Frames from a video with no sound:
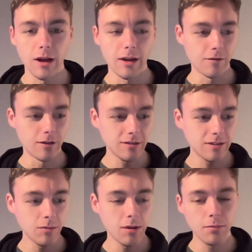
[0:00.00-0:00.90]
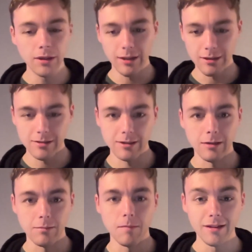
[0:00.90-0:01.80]
And if this team can beat this
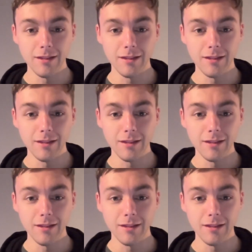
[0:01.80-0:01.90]
team,